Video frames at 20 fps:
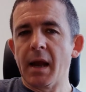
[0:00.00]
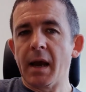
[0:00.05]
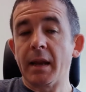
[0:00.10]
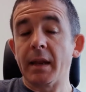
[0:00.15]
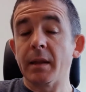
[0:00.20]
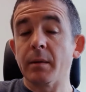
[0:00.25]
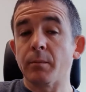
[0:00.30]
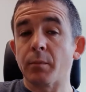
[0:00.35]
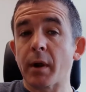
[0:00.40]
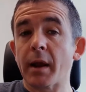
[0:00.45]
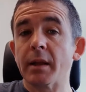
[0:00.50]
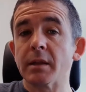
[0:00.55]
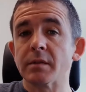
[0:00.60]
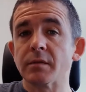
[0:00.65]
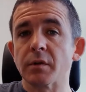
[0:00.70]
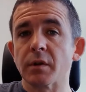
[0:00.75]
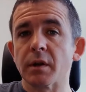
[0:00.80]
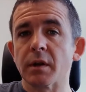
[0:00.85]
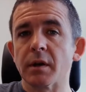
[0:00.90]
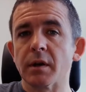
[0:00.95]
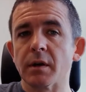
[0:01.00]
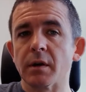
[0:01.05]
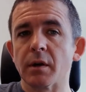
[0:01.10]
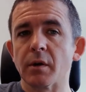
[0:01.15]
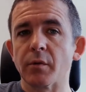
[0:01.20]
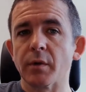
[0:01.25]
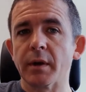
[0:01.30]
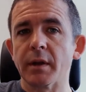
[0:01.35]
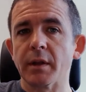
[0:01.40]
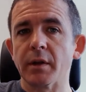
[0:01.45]
And Hidden Brains have done a, a
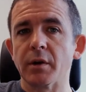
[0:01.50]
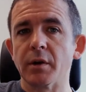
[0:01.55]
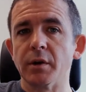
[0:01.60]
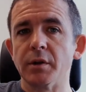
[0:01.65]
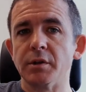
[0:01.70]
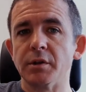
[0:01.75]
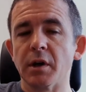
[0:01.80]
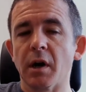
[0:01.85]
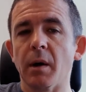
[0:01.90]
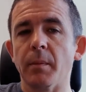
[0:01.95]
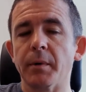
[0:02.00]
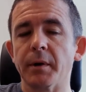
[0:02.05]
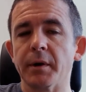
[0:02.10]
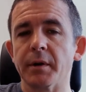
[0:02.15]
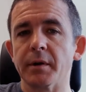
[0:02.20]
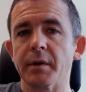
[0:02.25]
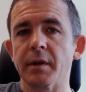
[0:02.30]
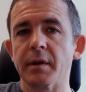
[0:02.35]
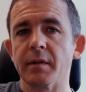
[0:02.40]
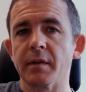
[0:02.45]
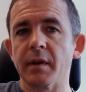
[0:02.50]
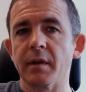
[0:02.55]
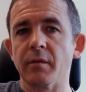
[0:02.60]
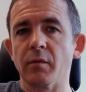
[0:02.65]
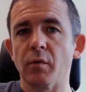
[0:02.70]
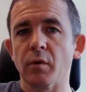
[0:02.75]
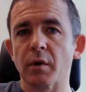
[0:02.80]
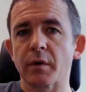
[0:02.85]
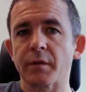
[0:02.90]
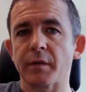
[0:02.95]
really good job here. They, they've
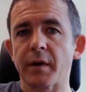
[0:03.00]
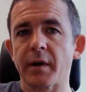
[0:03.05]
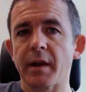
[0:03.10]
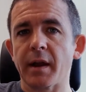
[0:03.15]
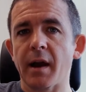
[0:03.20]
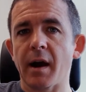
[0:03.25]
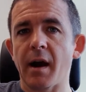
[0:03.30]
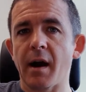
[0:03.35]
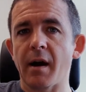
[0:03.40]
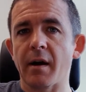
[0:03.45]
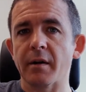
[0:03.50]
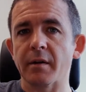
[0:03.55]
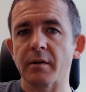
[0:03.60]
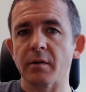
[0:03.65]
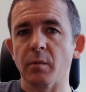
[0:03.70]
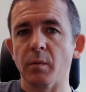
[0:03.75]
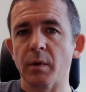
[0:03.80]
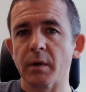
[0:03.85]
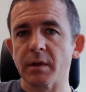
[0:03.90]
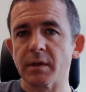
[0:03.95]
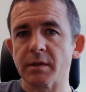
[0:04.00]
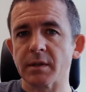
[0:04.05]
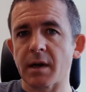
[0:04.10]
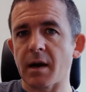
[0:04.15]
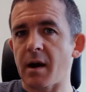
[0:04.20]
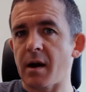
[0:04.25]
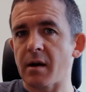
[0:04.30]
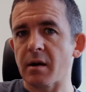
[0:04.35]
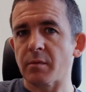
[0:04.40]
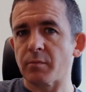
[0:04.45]
worked very hard on what is a
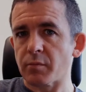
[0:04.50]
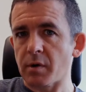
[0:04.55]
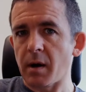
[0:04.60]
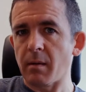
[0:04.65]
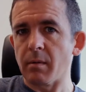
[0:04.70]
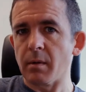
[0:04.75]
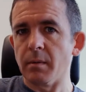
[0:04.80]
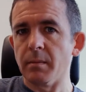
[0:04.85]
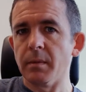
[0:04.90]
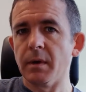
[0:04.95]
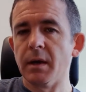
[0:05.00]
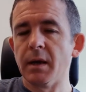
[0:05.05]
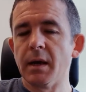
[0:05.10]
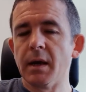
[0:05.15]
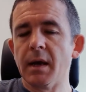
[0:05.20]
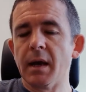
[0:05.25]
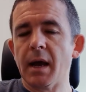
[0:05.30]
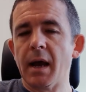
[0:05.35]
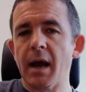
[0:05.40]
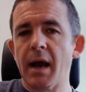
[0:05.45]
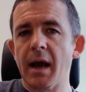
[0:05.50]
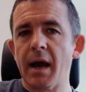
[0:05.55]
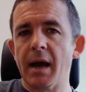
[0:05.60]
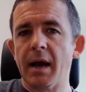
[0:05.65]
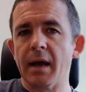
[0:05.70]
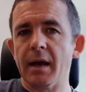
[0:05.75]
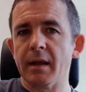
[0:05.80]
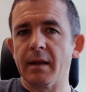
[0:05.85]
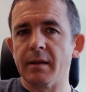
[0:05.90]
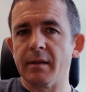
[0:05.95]
hard problem
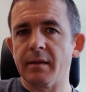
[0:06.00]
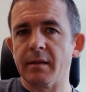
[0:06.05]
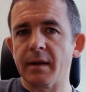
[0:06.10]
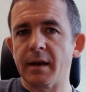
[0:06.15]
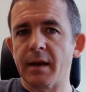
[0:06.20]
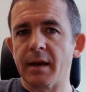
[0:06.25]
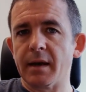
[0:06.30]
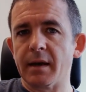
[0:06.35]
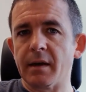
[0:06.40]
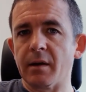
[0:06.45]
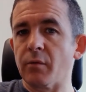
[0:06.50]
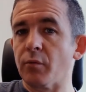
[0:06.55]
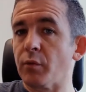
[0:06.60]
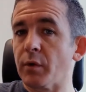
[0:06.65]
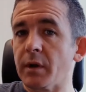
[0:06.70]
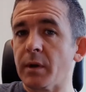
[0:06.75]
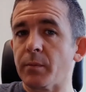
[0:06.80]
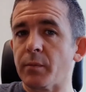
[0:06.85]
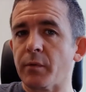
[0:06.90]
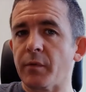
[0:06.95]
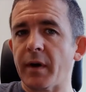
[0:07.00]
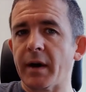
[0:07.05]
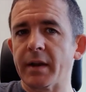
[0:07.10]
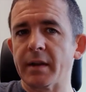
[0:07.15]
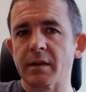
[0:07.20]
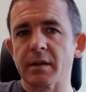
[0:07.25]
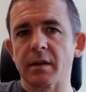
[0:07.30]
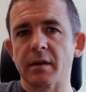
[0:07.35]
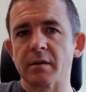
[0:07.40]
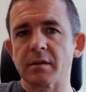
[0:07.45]
and uh, really
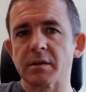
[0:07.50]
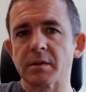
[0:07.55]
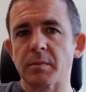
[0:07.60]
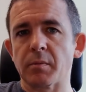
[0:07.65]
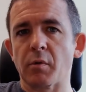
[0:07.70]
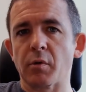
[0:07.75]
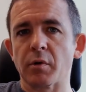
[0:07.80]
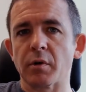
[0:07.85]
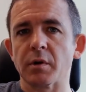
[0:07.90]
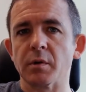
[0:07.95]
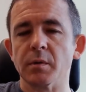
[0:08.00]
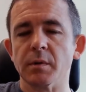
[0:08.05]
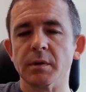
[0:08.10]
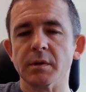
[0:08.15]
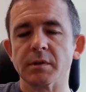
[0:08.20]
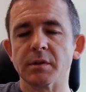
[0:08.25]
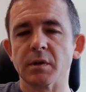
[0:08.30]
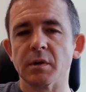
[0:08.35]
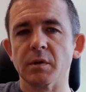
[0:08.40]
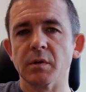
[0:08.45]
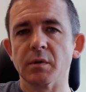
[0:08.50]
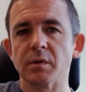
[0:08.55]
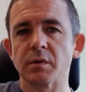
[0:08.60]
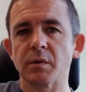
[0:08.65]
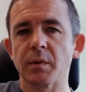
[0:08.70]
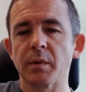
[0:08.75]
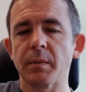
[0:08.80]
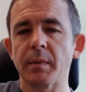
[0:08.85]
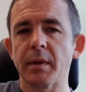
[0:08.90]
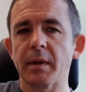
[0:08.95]
provided a lot of support to us. So so
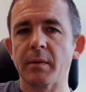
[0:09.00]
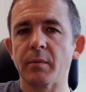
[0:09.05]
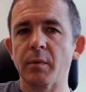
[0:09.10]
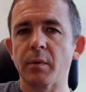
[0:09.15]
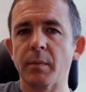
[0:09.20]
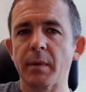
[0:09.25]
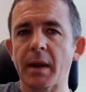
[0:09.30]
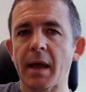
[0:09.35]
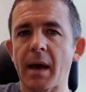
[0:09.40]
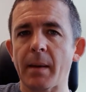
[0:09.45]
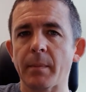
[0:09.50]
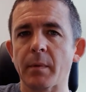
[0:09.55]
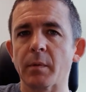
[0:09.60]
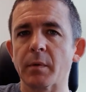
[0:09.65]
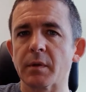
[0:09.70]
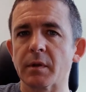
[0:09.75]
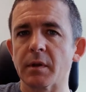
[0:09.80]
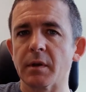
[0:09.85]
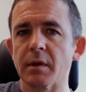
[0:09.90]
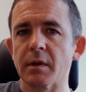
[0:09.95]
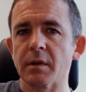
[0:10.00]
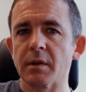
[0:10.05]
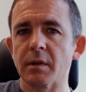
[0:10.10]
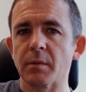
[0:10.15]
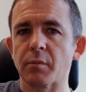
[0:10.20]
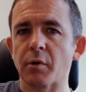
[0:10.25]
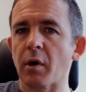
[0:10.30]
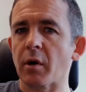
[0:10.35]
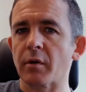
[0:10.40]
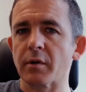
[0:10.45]
we've been we've been happy with the, the
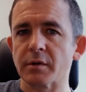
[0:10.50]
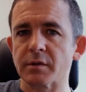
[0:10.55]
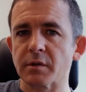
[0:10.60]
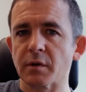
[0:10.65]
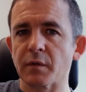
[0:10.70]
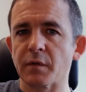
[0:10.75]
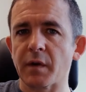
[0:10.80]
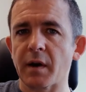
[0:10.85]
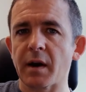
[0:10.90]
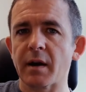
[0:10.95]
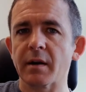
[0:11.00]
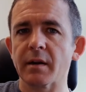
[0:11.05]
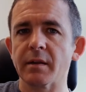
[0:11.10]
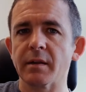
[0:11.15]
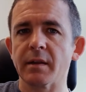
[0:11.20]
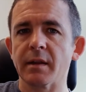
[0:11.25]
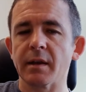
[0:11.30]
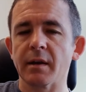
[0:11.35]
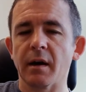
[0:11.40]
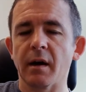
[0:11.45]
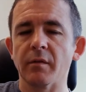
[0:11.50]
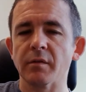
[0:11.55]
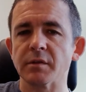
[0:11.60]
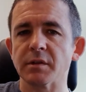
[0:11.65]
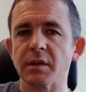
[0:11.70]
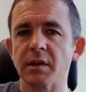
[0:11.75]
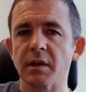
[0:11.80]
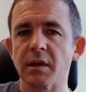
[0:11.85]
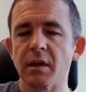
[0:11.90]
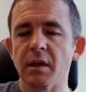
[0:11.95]
progress so far and
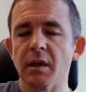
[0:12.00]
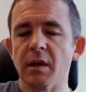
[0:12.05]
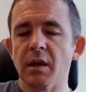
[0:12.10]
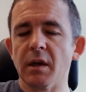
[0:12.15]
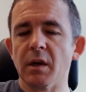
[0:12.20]
obviously